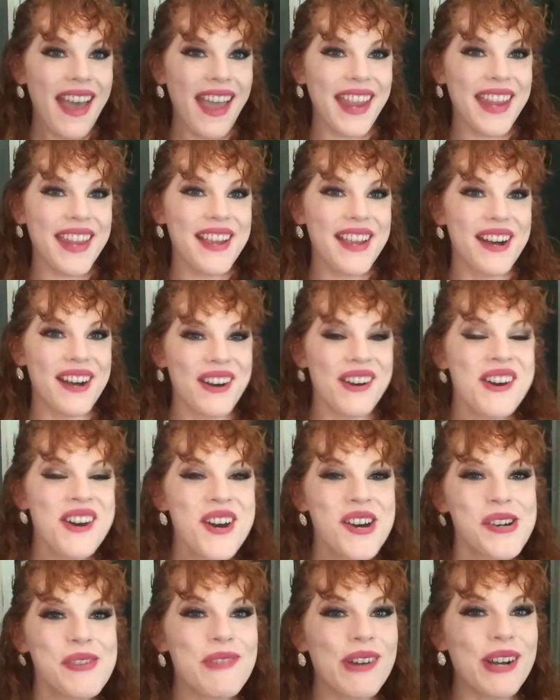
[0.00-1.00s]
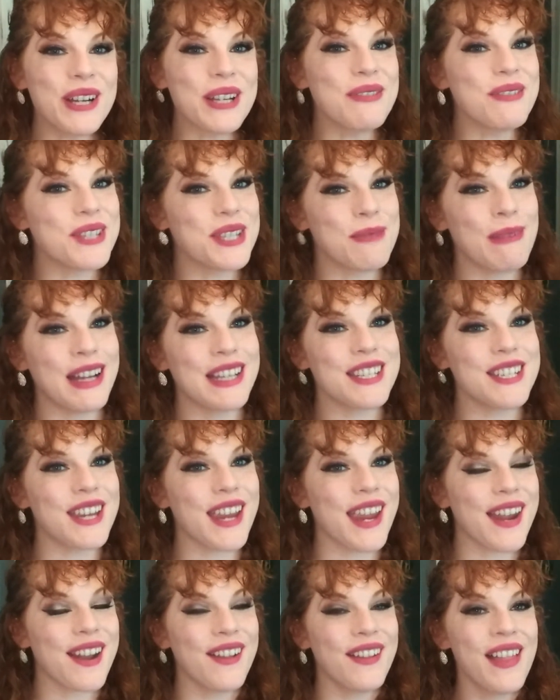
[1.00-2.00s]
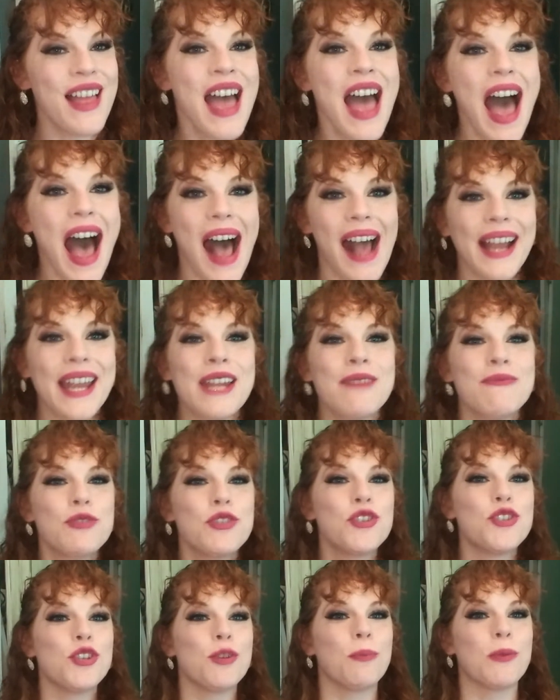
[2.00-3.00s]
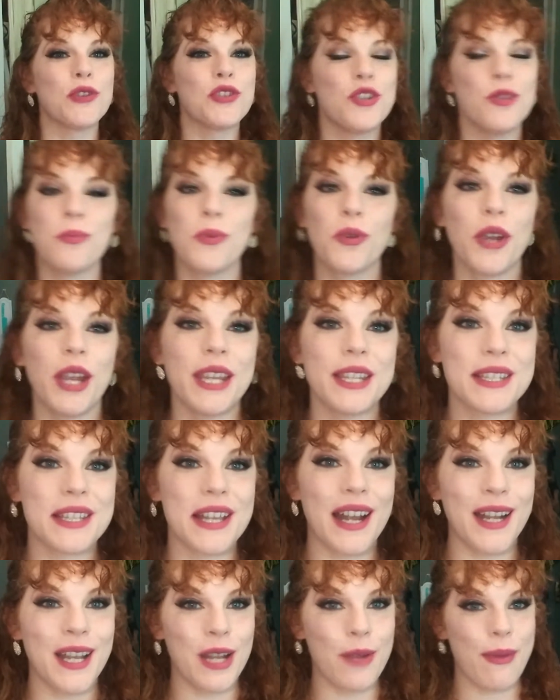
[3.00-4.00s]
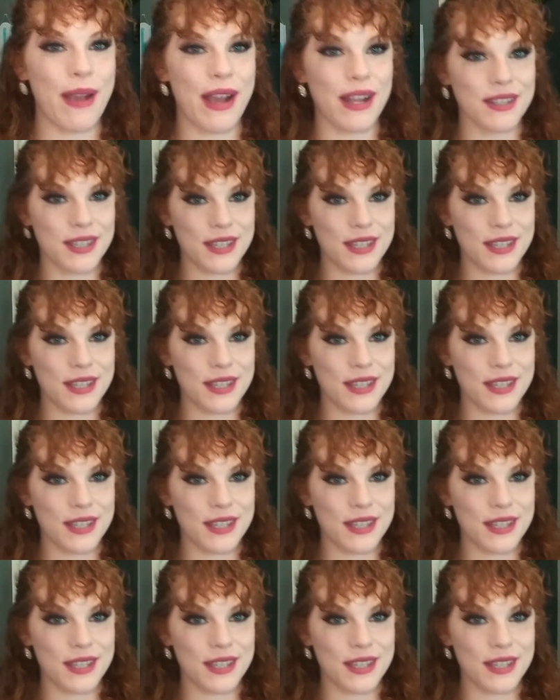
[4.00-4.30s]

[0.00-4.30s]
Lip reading: Hey y'all, welcome to my channel. I am super excited about